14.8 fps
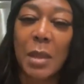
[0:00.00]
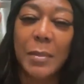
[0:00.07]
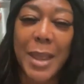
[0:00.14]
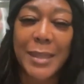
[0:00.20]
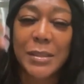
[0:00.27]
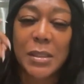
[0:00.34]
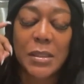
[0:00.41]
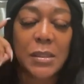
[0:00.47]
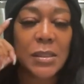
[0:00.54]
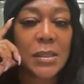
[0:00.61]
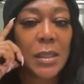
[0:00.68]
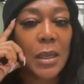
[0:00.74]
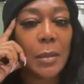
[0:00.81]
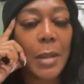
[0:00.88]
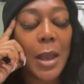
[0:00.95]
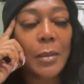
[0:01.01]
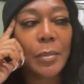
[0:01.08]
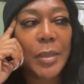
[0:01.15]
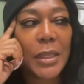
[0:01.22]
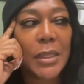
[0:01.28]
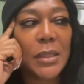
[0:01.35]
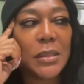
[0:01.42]
back to this thing about
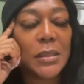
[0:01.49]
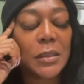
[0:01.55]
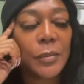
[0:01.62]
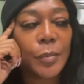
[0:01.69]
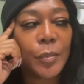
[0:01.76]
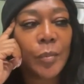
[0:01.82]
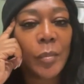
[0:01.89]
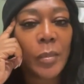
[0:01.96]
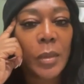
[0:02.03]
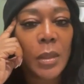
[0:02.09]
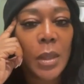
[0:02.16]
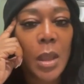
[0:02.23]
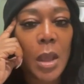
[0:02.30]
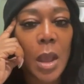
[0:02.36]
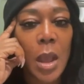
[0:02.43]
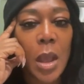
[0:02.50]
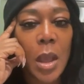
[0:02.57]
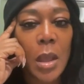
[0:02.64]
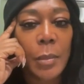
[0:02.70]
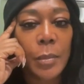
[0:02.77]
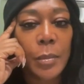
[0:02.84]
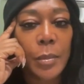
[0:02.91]
peace.
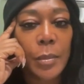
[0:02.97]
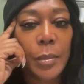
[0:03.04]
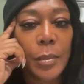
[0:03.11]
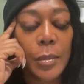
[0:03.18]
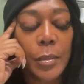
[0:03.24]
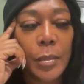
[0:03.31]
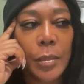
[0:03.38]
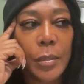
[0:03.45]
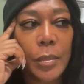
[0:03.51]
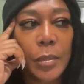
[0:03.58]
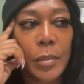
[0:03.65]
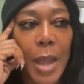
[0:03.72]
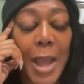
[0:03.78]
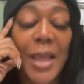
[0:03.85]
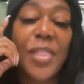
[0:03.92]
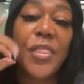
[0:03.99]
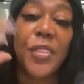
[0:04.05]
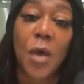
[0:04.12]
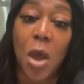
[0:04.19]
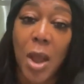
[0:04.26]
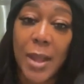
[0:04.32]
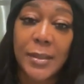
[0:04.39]
I
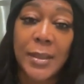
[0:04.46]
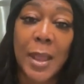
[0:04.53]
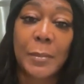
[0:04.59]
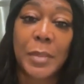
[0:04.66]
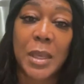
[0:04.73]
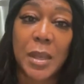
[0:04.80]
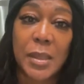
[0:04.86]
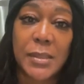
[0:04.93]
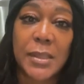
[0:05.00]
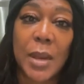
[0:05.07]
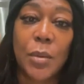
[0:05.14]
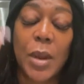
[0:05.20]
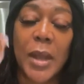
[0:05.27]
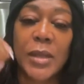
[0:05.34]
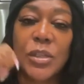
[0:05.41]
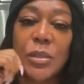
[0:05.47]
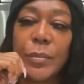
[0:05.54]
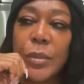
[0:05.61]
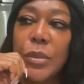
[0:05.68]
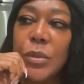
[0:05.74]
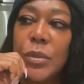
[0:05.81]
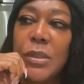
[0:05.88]
thought that because they were
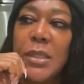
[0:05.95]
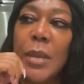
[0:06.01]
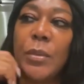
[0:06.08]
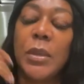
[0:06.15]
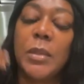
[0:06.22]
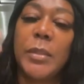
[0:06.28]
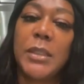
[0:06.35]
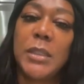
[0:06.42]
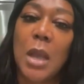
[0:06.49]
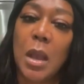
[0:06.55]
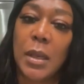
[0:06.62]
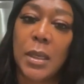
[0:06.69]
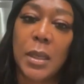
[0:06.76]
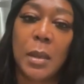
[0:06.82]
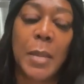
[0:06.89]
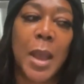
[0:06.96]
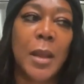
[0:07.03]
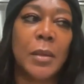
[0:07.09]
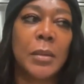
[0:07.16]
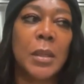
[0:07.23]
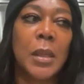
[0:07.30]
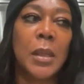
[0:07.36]
entrepreneurs, they were going to be talking
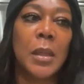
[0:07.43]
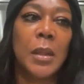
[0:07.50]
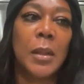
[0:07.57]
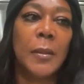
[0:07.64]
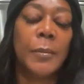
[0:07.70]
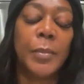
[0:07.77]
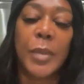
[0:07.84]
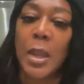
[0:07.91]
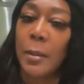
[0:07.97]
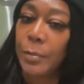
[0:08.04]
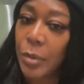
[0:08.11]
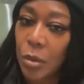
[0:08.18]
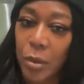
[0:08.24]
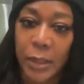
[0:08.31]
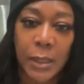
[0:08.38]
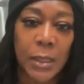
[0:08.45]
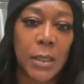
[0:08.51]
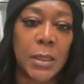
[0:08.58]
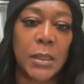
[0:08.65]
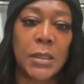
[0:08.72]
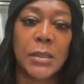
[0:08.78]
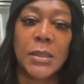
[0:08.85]
about
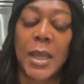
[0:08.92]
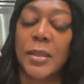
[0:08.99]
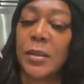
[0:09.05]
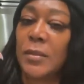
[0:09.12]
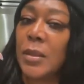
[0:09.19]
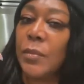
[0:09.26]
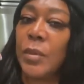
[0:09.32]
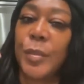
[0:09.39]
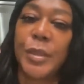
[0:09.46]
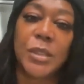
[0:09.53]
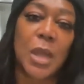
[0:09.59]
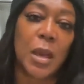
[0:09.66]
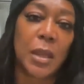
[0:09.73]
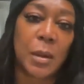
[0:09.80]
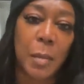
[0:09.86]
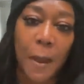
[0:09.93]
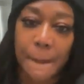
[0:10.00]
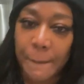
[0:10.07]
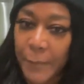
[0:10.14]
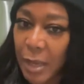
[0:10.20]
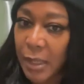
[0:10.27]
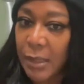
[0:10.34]
employees. I thought they were going to be talking
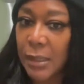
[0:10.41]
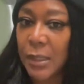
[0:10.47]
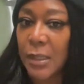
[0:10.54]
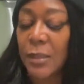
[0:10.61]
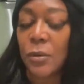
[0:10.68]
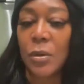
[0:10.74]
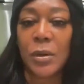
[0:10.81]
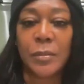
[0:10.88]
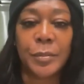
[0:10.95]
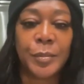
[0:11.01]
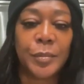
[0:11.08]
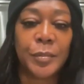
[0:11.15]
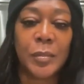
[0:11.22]
about money or